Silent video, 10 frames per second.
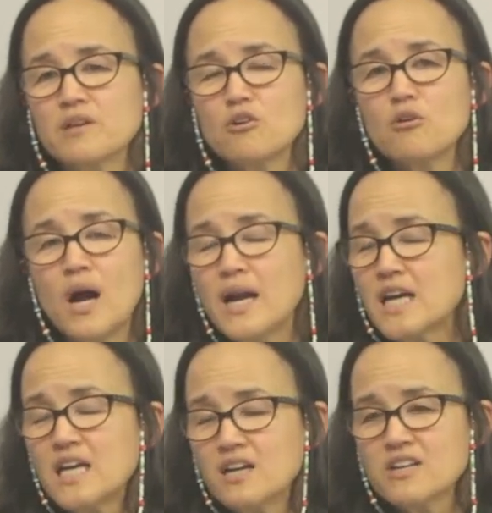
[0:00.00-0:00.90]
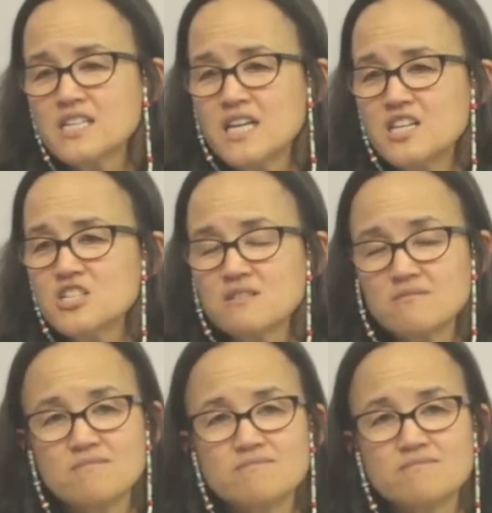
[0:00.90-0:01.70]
chronic irritation.